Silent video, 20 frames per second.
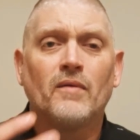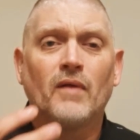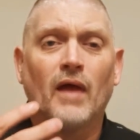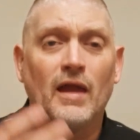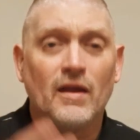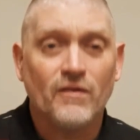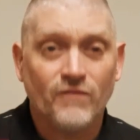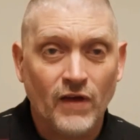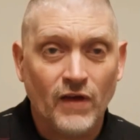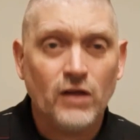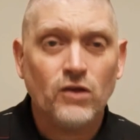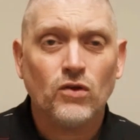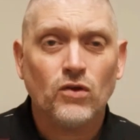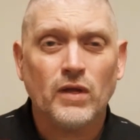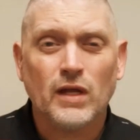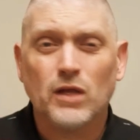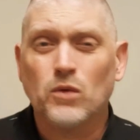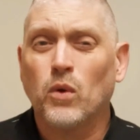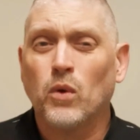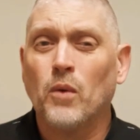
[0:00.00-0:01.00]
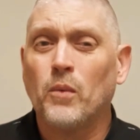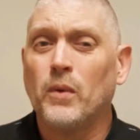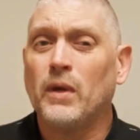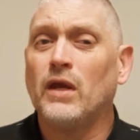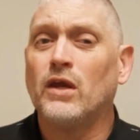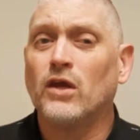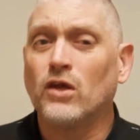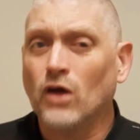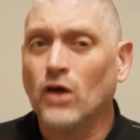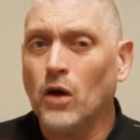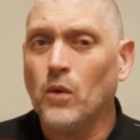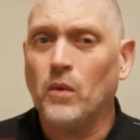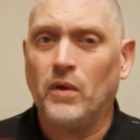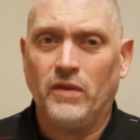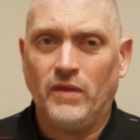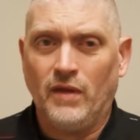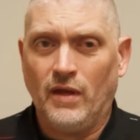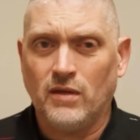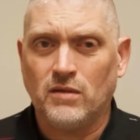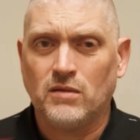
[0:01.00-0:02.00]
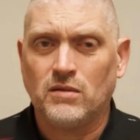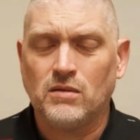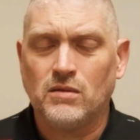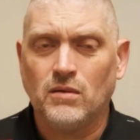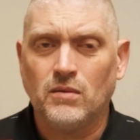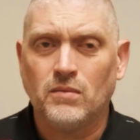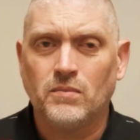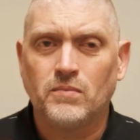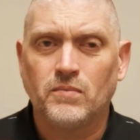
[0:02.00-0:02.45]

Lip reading: And eventually that's where we need to go with this.